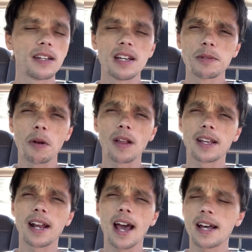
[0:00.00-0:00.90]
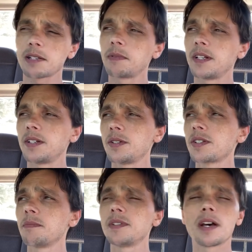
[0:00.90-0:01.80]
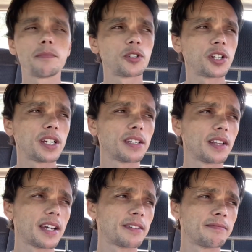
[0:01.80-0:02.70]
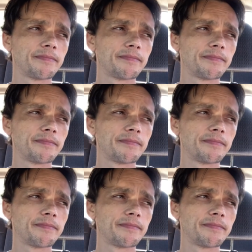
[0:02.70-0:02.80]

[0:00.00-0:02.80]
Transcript: He's probably gonna ask me to do some dumb shit like,